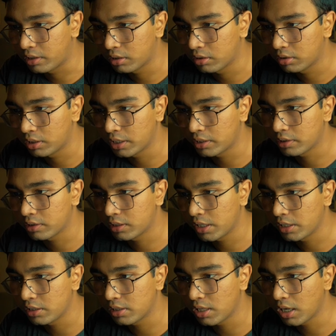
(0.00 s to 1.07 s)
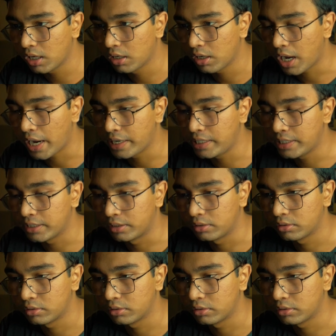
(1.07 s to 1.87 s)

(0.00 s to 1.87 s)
Let's change the icon.